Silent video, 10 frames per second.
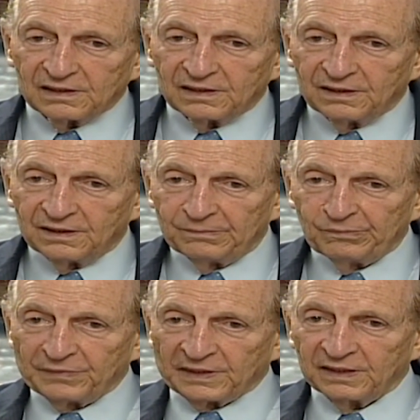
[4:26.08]

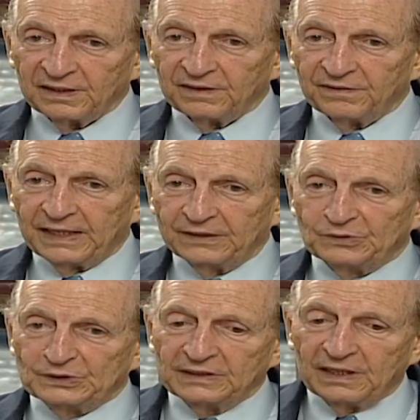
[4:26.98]
that
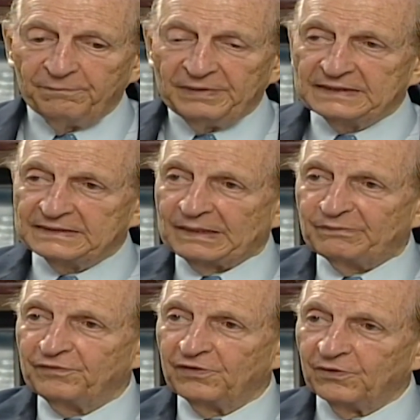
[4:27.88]
was a big step
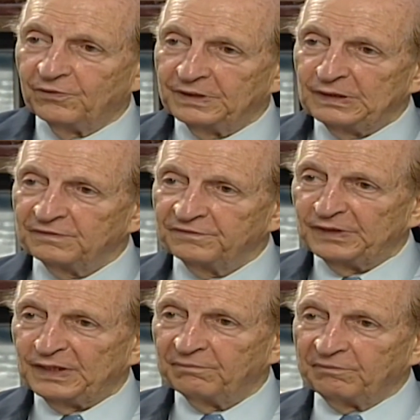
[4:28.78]
forward
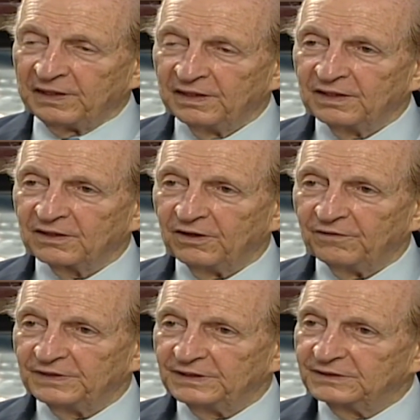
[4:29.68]
for them. So
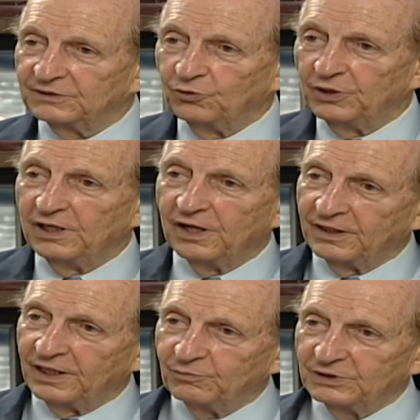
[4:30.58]
if it is good in
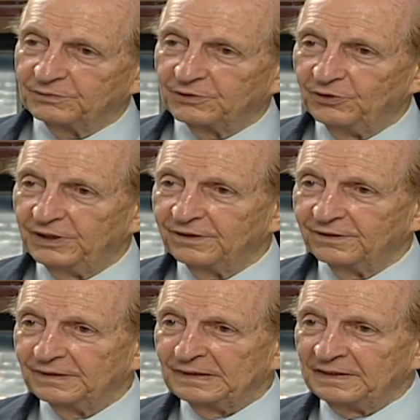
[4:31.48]
London, it must be good here.